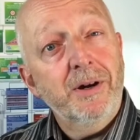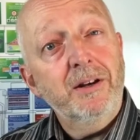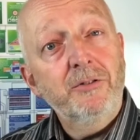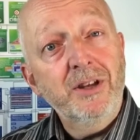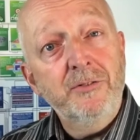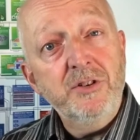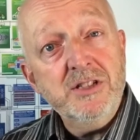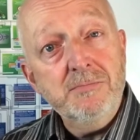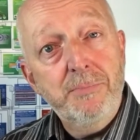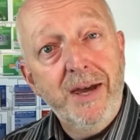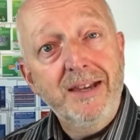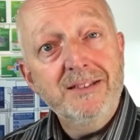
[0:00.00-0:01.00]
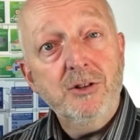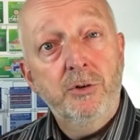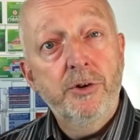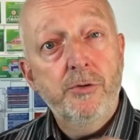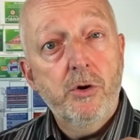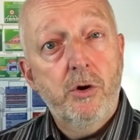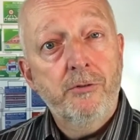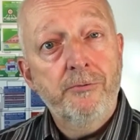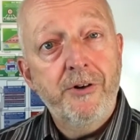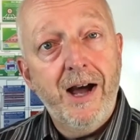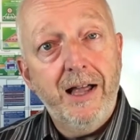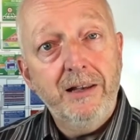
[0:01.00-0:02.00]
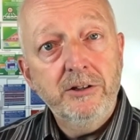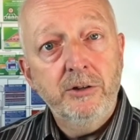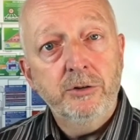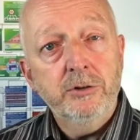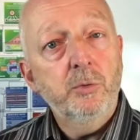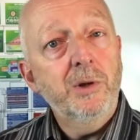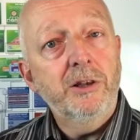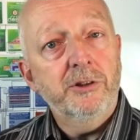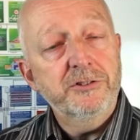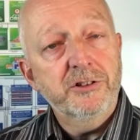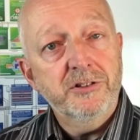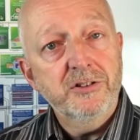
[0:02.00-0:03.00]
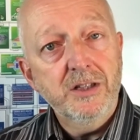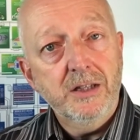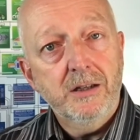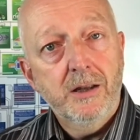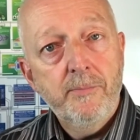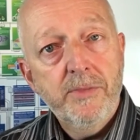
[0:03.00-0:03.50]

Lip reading: but if it's based on the wrong values, it will not succeed.